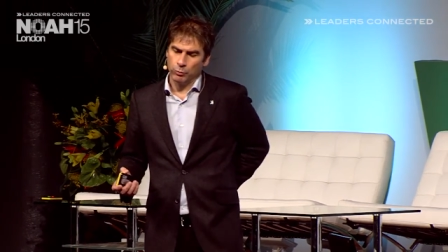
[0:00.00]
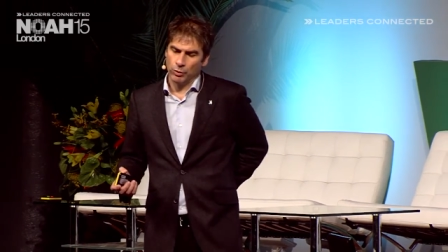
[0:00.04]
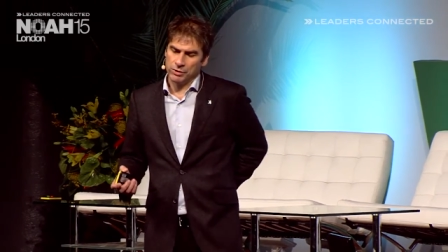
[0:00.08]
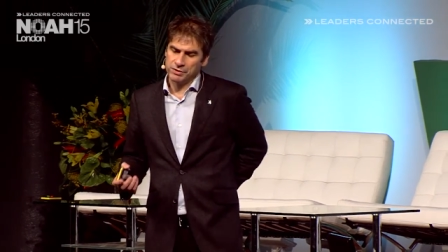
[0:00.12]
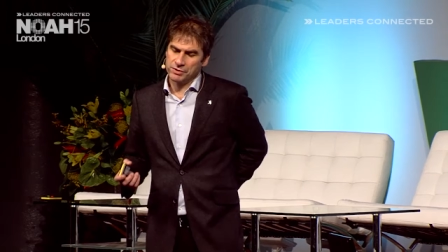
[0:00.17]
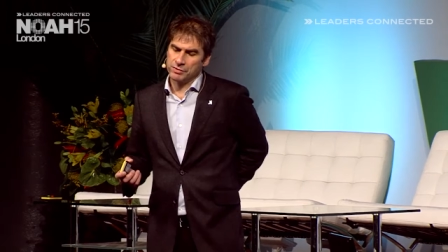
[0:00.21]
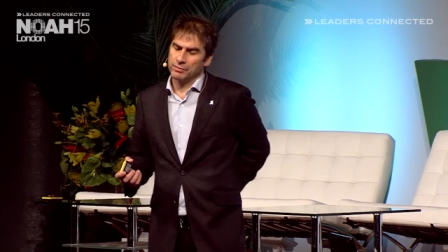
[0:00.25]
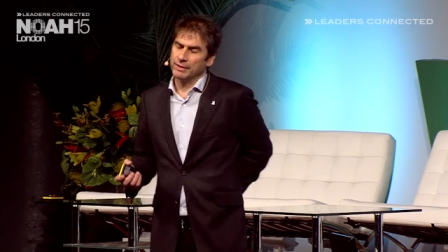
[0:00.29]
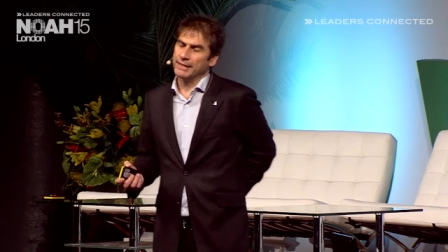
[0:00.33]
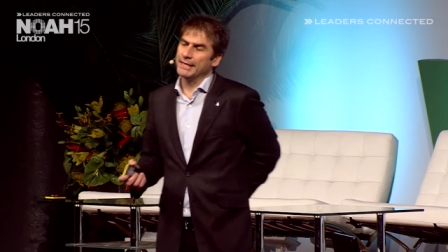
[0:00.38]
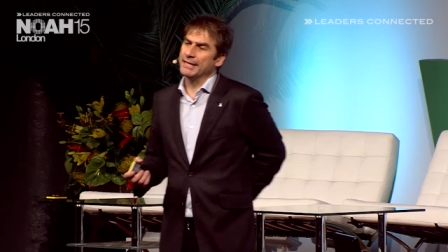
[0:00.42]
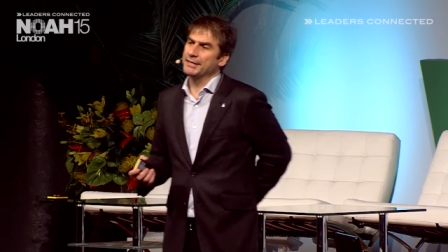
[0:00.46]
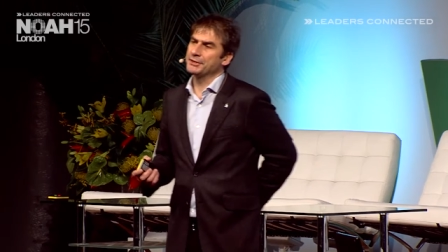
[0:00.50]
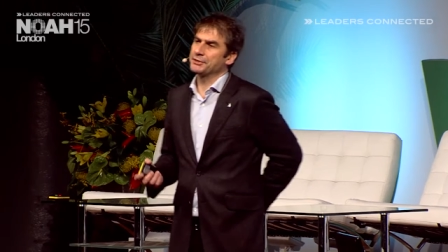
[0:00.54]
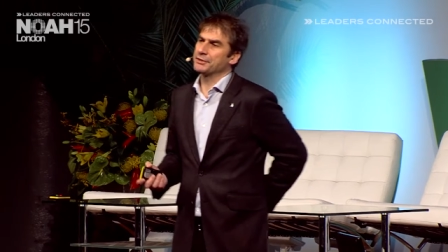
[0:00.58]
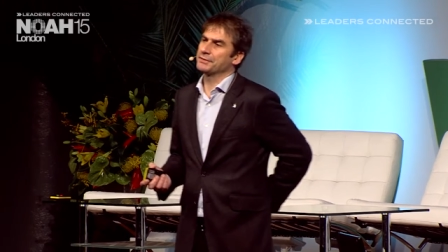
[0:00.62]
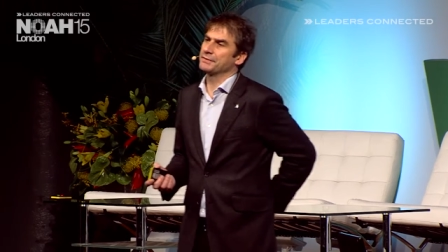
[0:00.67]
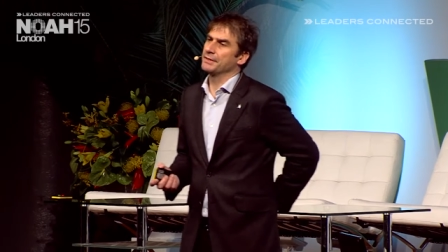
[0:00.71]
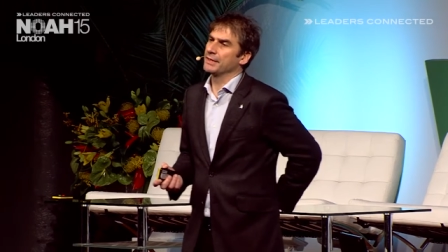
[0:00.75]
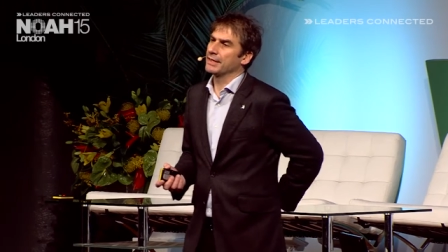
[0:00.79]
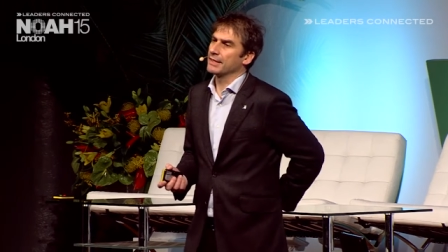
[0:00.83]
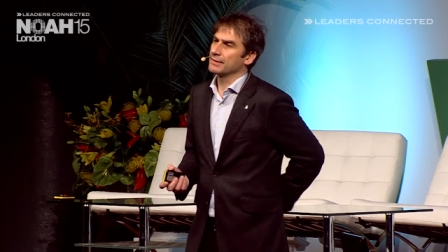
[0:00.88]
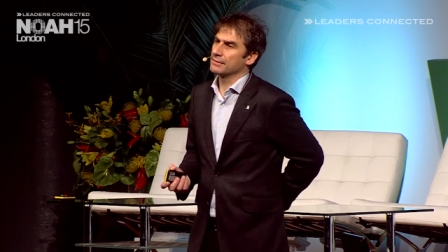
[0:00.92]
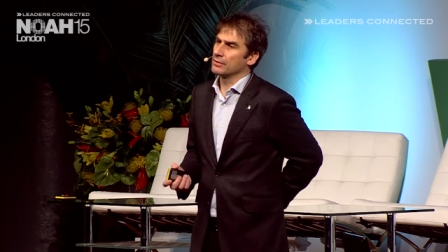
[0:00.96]
what's really
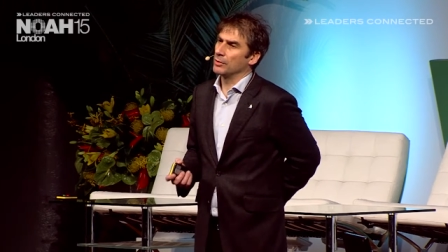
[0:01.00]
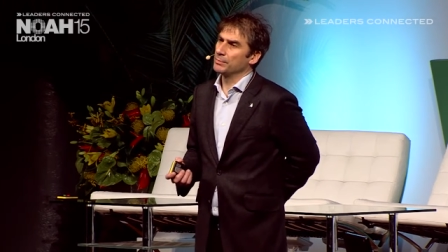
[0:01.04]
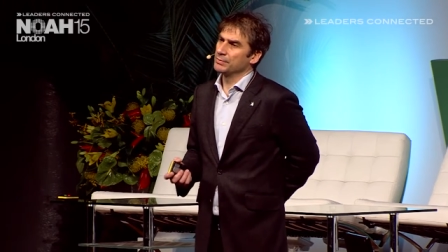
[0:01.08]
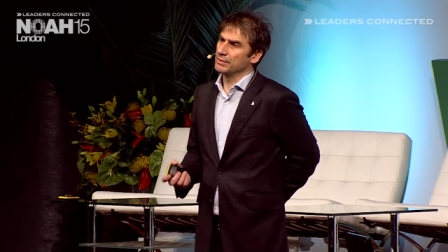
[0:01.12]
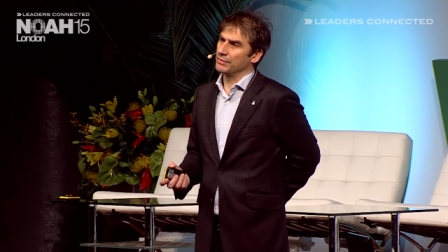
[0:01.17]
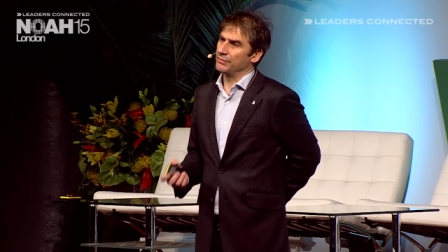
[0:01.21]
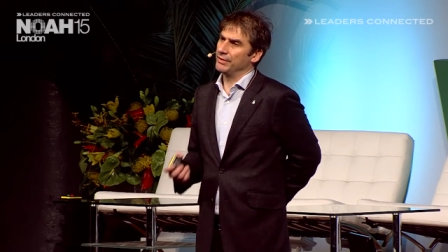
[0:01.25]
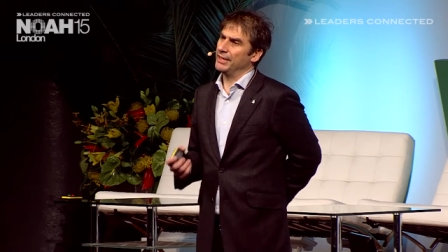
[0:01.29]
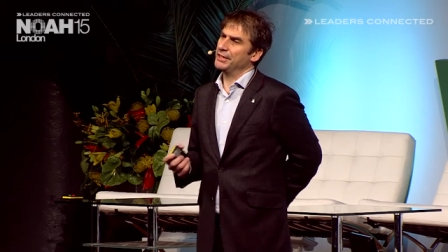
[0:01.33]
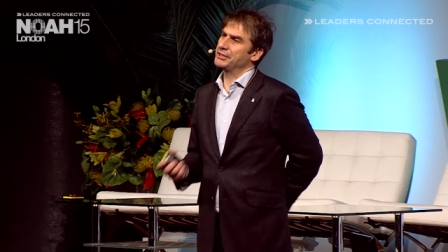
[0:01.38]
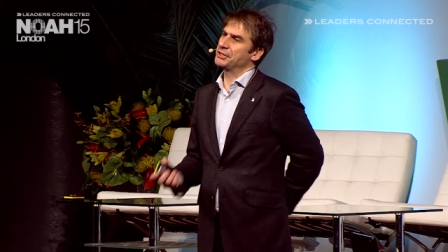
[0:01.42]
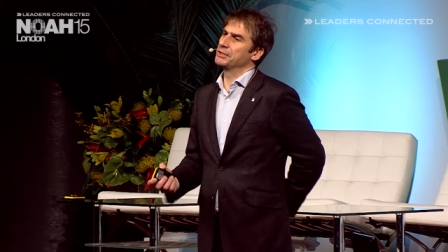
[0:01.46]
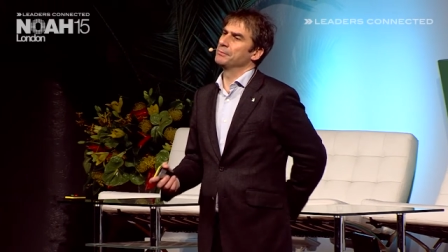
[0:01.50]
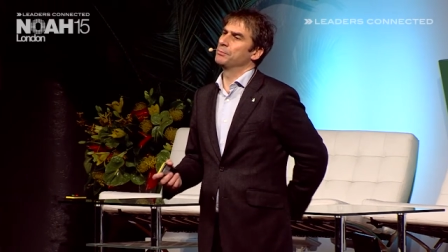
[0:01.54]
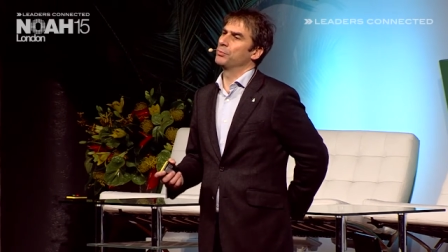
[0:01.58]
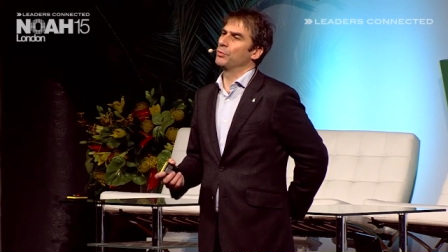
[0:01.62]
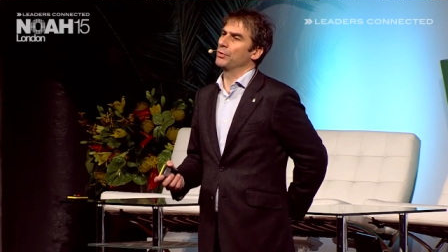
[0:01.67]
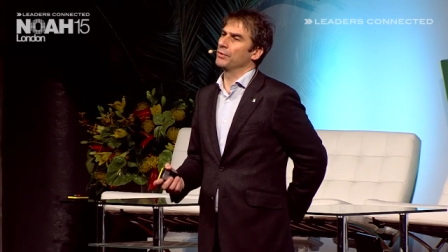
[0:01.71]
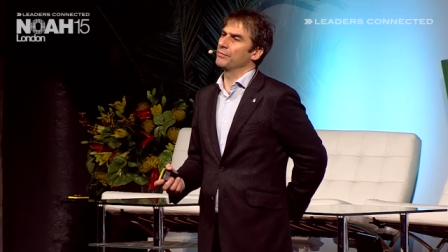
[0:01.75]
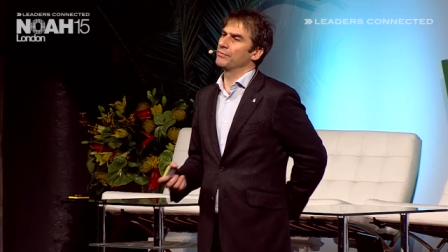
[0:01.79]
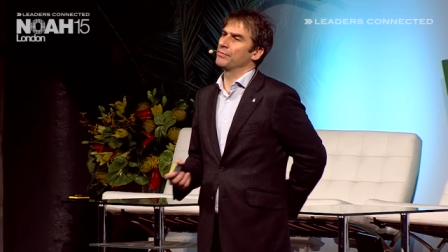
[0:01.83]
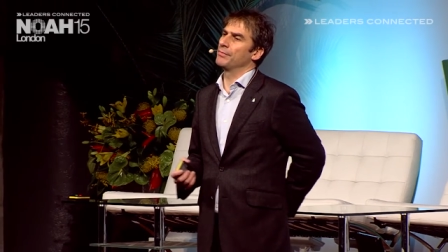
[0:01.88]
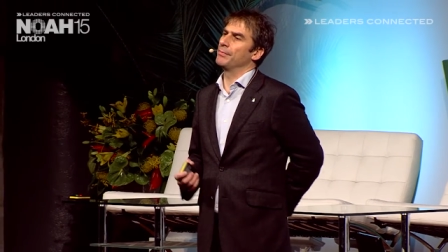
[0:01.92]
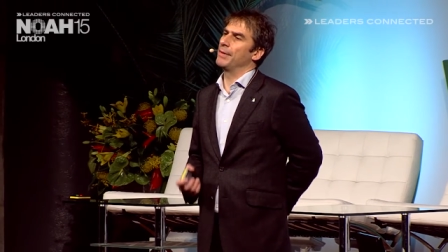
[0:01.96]
interesting as an observation
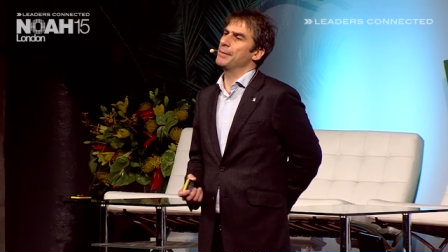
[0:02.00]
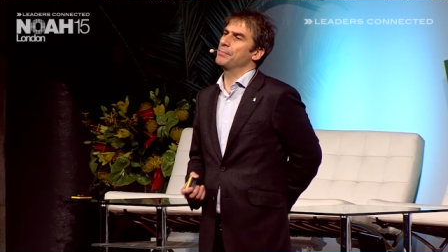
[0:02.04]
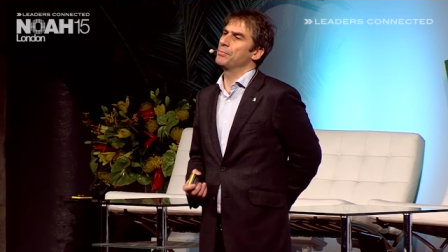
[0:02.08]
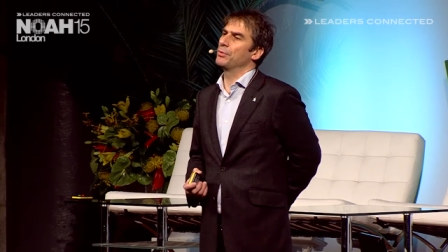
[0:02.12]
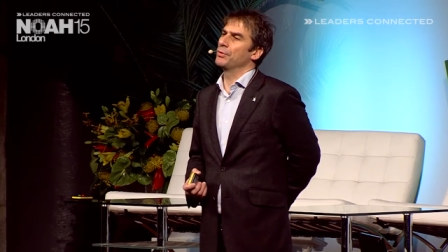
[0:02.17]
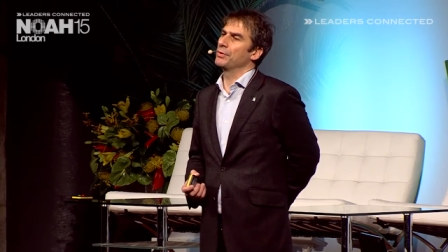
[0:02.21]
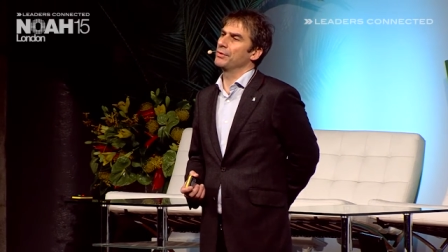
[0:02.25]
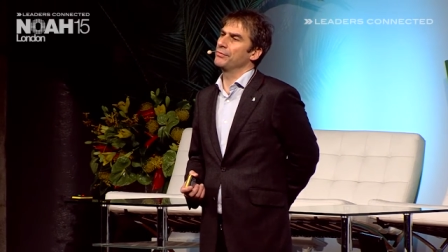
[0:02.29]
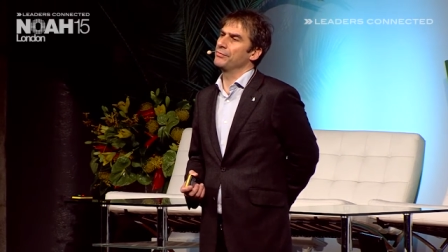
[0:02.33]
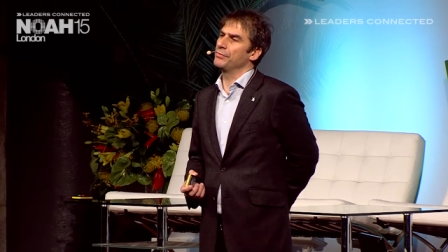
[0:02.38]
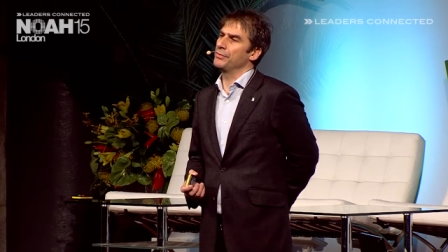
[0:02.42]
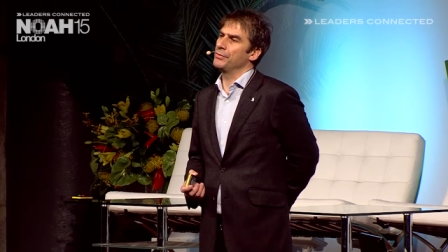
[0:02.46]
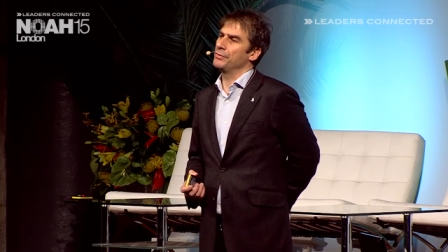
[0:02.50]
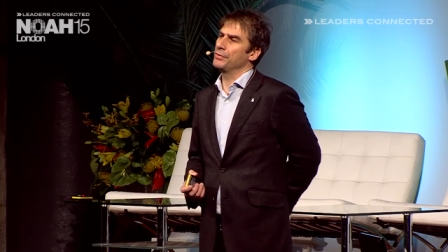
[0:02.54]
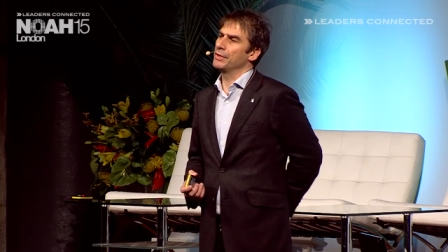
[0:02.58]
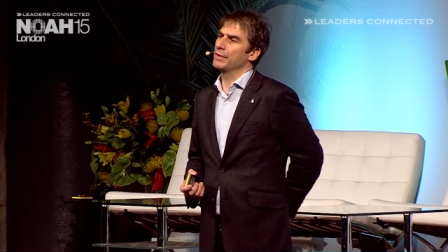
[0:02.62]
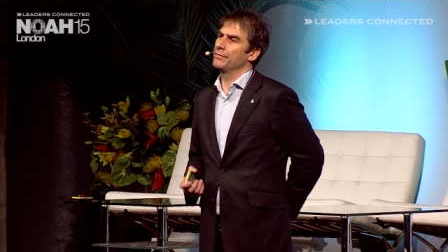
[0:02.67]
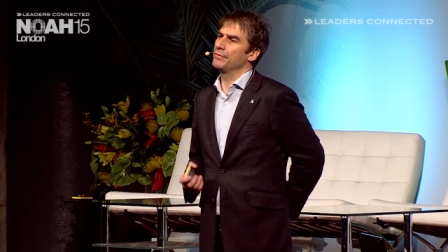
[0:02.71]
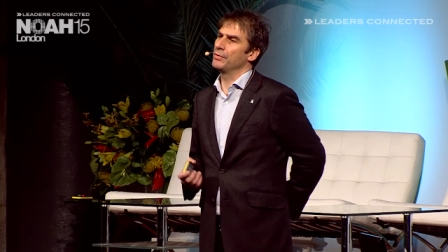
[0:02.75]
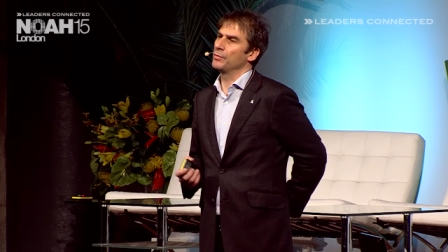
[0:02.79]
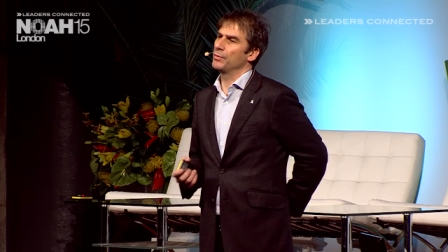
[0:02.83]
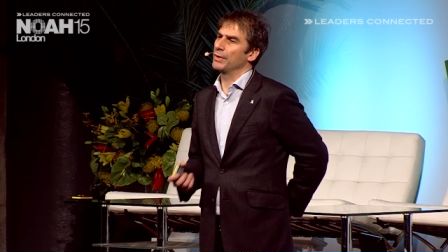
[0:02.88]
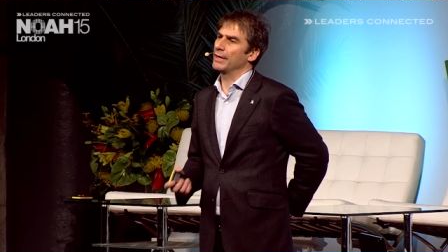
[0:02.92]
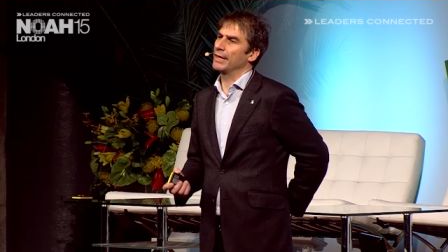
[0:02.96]
point from my point of view,
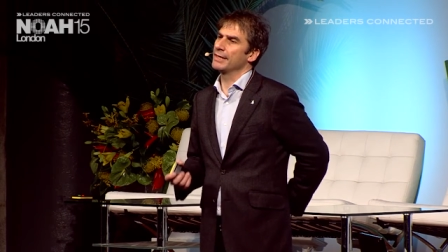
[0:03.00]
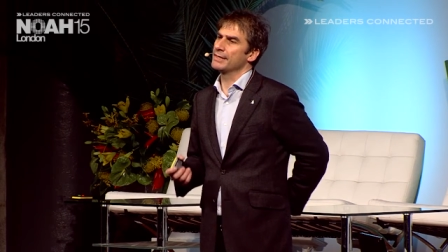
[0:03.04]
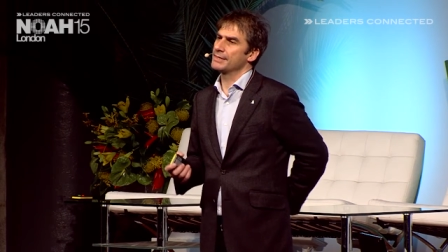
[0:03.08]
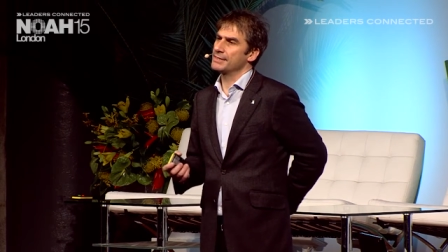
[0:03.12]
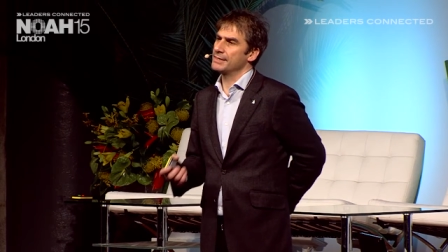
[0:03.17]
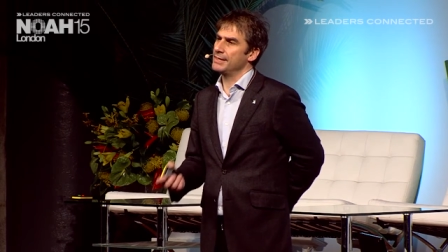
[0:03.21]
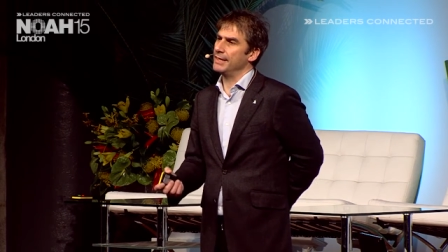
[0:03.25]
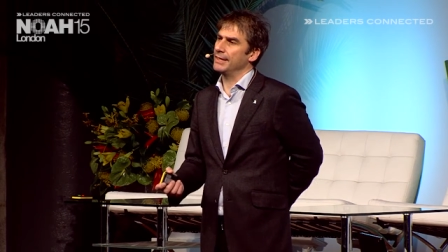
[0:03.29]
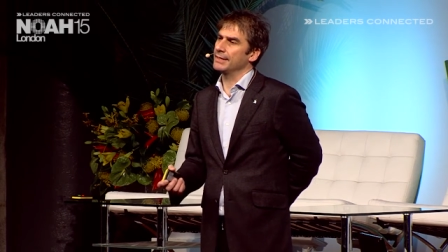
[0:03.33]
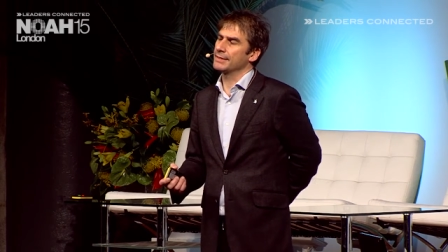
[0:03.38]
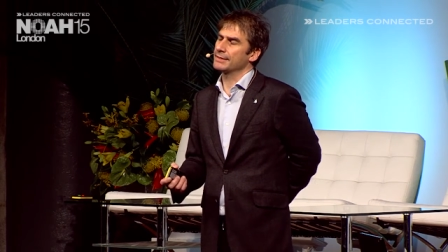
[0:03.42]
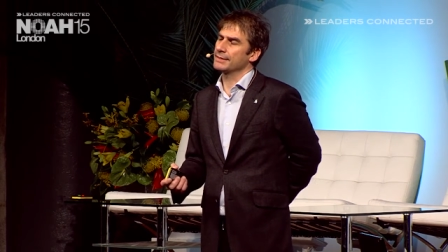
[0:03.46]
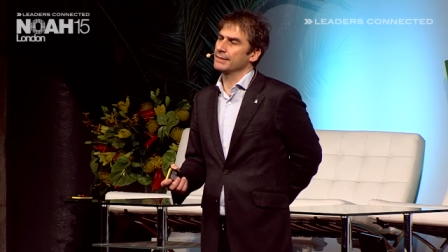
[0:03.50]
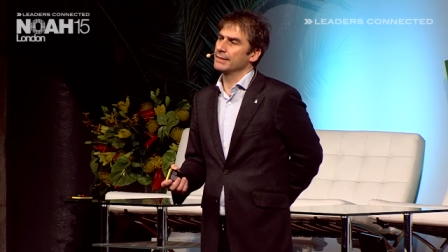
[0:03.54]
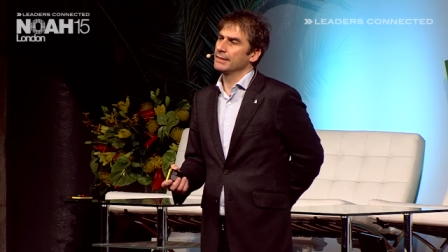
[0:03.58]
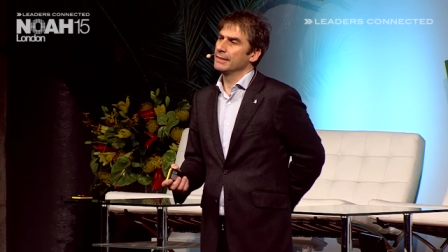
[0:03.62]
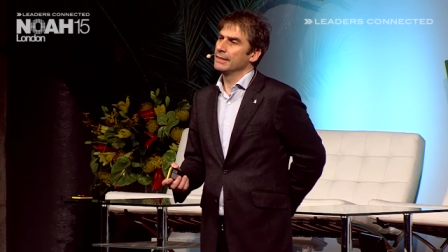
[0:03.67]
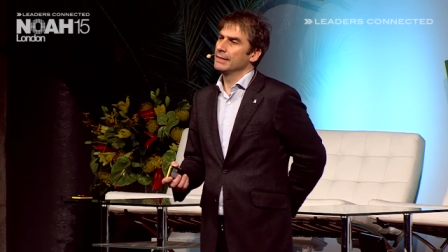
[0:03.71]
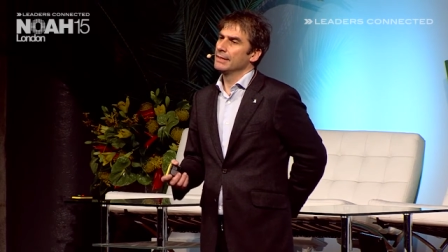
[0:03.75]
given where I sit,